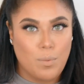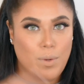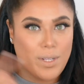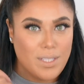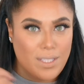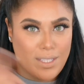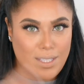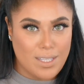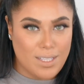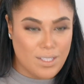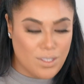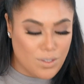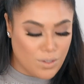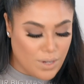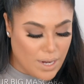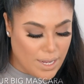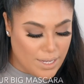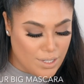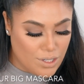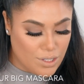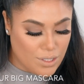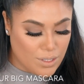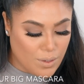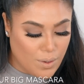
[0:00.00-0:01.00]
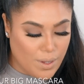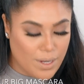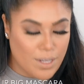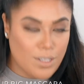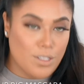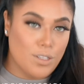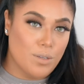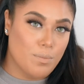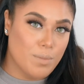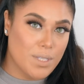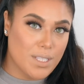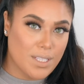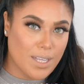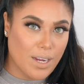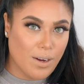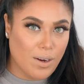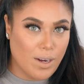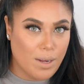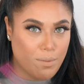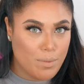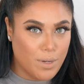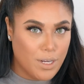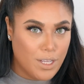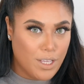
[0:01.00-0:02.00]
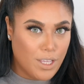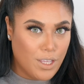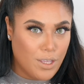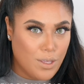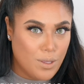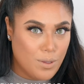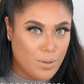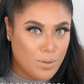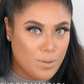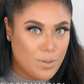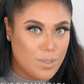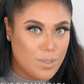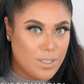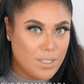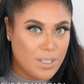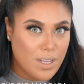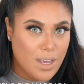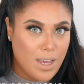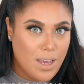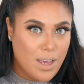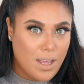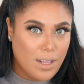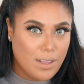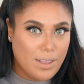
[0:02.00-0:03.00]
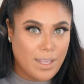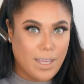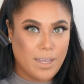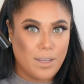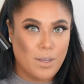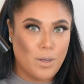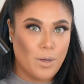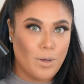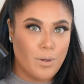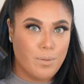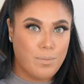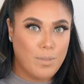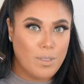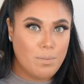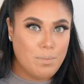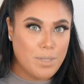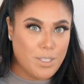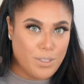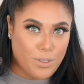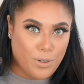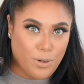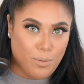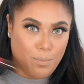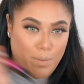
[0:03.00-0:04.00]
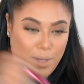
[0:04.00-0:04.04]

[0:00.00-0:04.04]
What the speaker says: And once these dry, just go ahead and do mascara. I'm gonna use Lancôme's Monsieur